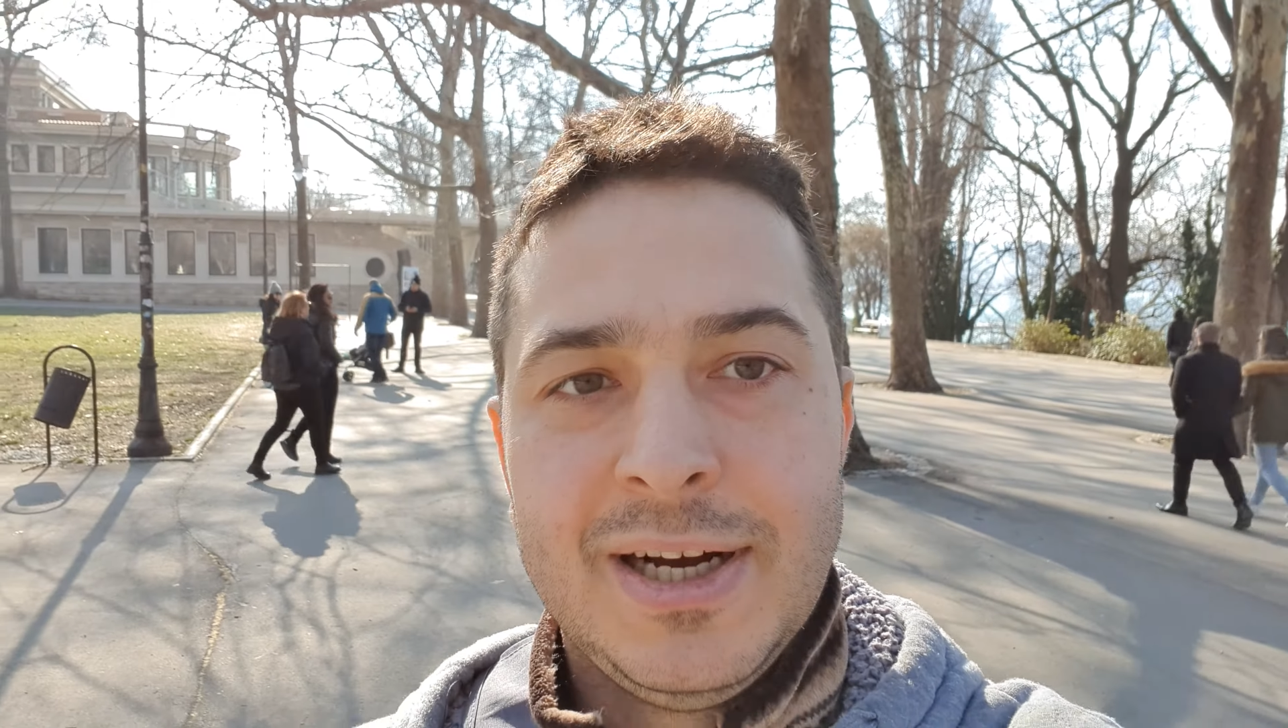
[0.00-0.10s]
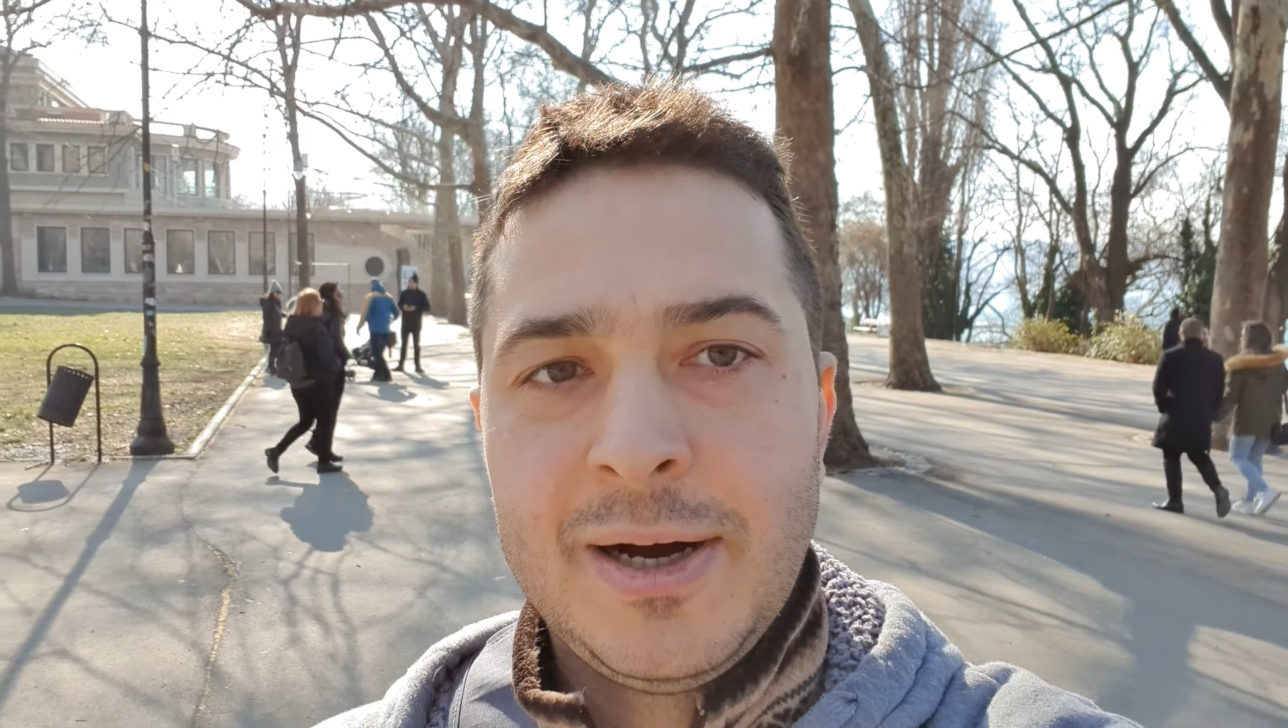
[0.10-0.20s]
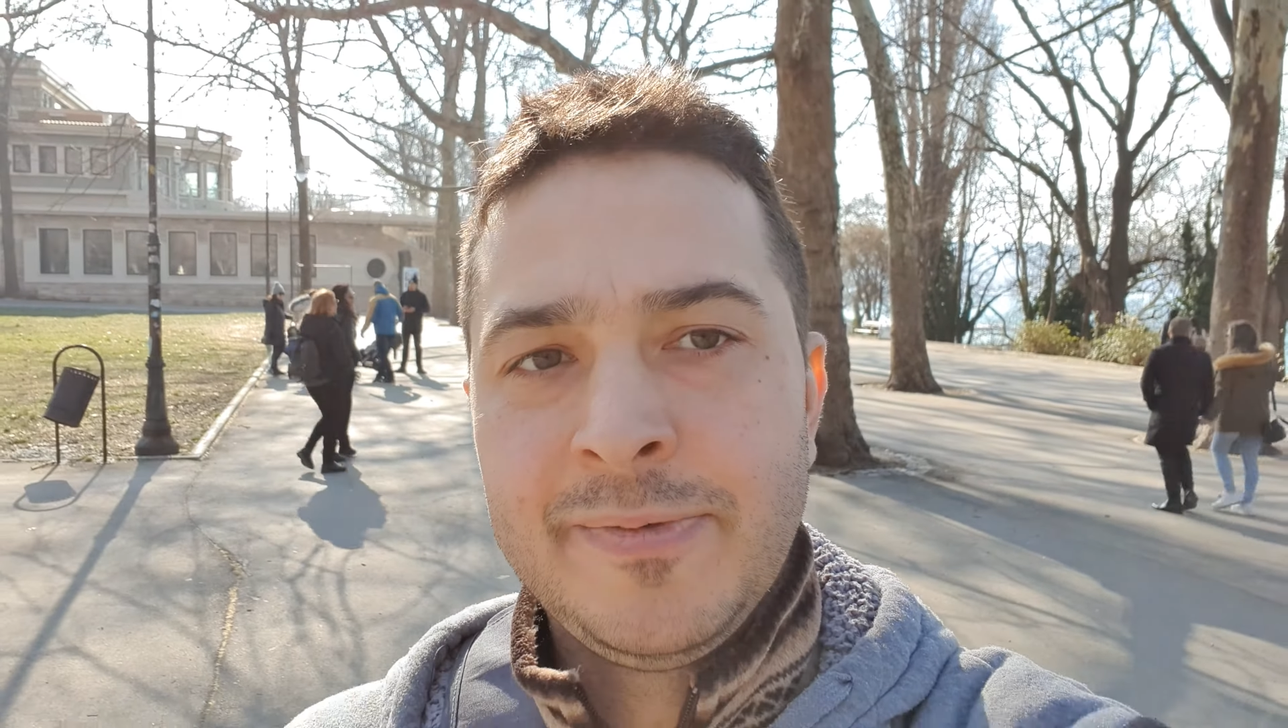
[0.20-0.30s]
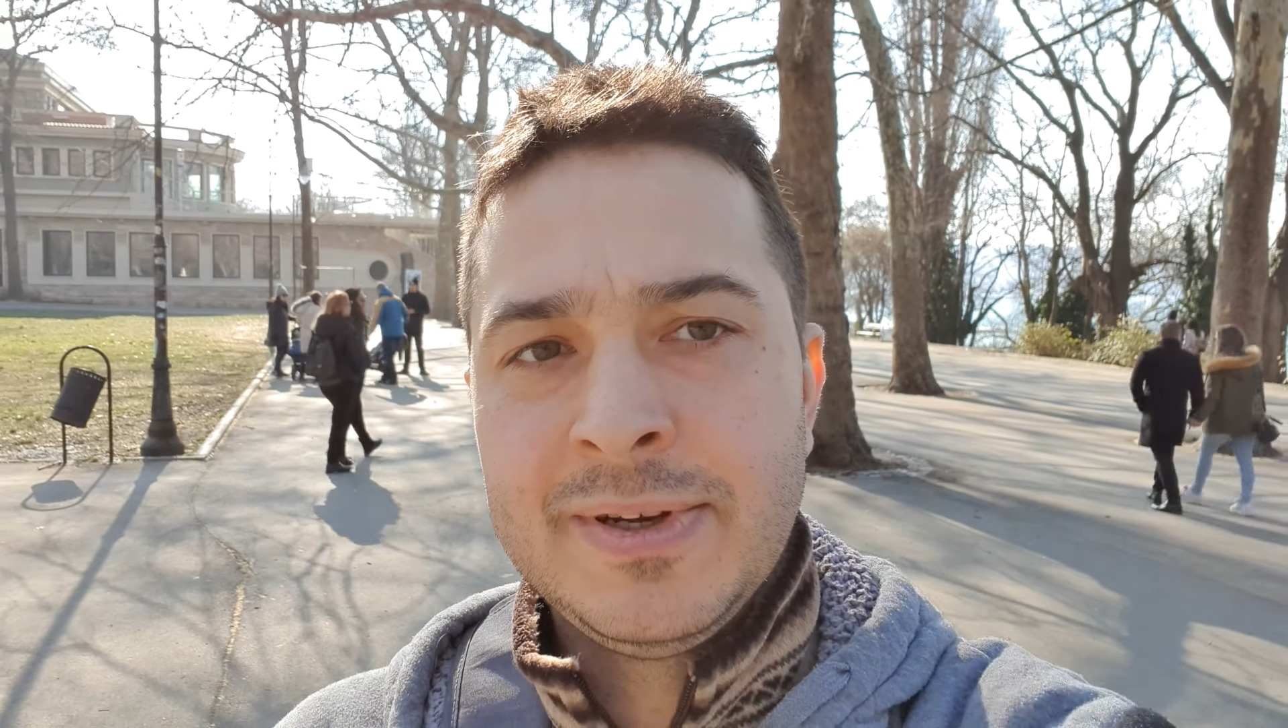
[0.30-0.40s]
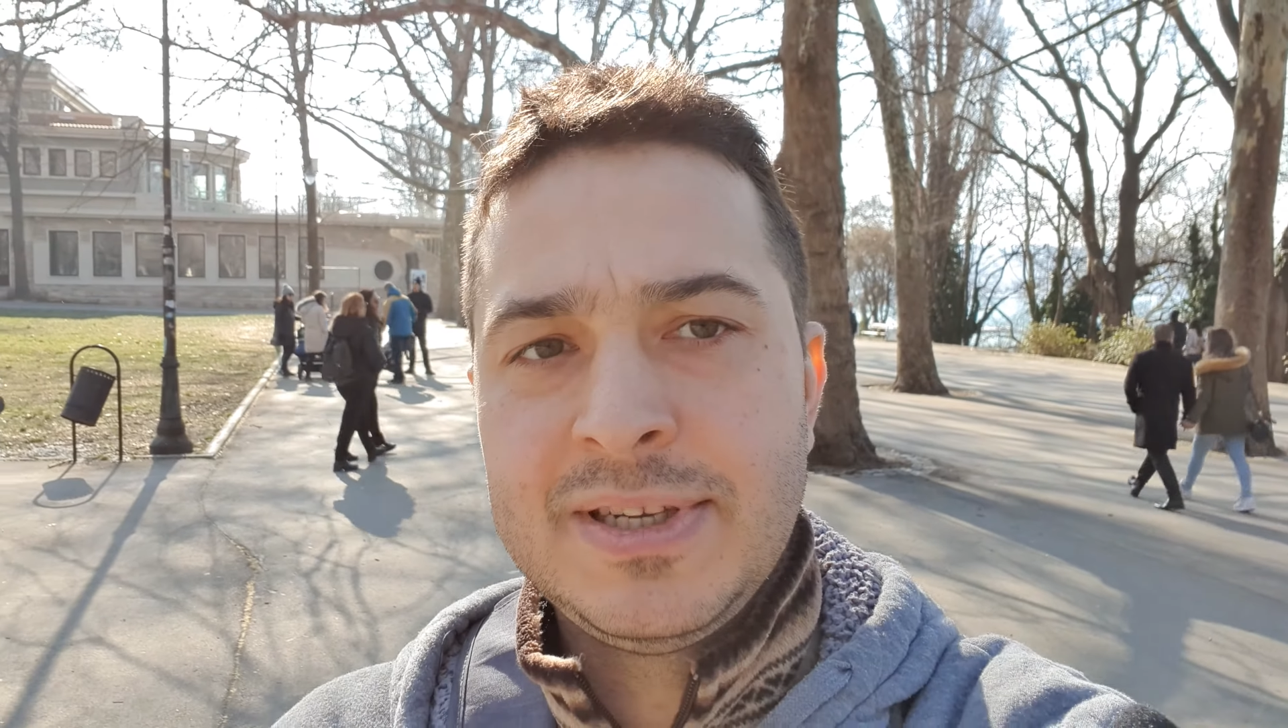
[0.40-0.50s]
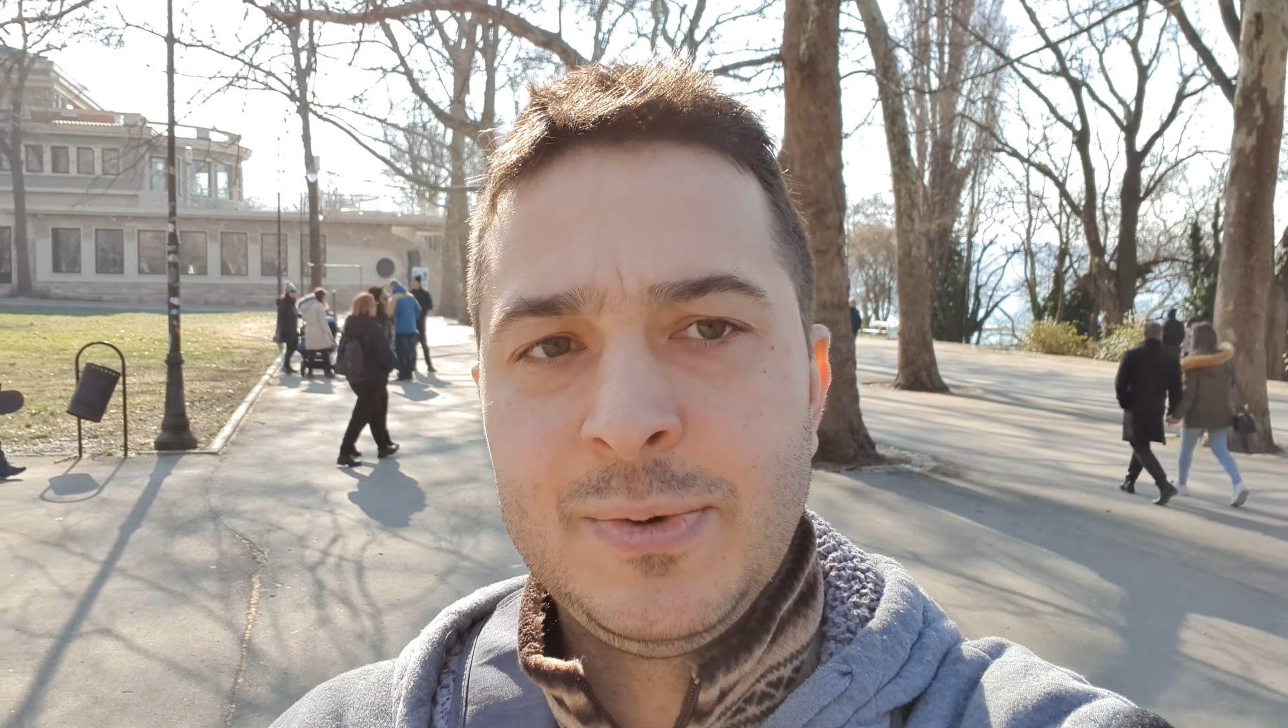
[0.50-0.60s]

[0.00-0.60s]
Obviously